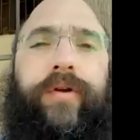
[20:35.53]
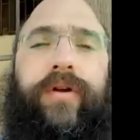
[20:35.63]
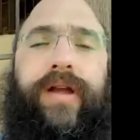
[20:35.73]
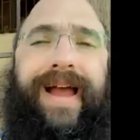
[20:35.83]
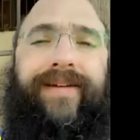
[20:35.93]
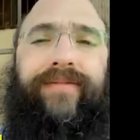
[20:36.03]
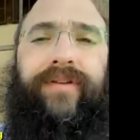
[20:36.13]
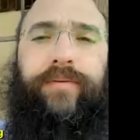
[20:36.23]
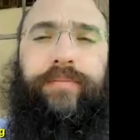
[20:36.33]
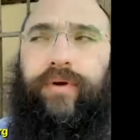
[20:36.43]
having
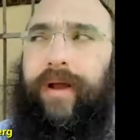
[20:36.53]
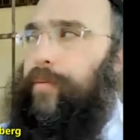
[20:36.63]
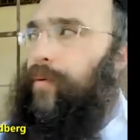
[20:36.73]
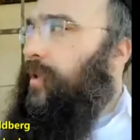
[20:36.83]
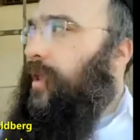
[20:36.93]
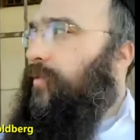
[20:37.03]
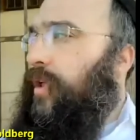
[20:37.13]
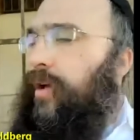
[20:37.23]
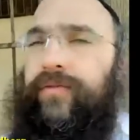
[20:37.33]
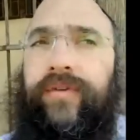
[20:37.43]
the proper level
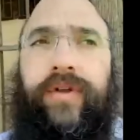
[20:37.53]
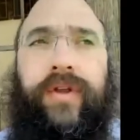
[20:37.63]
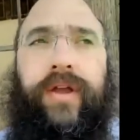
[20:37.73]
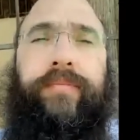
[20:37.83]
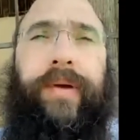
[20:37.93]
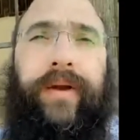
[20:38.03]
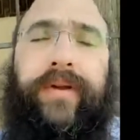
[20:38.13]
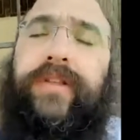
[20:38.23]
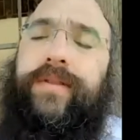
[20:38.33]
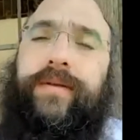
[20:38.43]
of
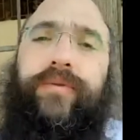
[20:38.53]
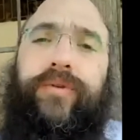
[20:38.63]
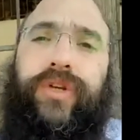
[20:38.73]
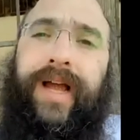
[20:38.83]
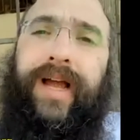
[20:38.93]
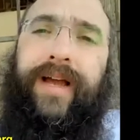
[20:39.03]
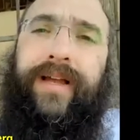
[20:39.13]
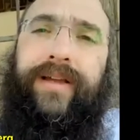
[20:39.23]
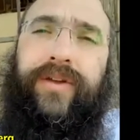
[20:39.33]
embarrassment and busha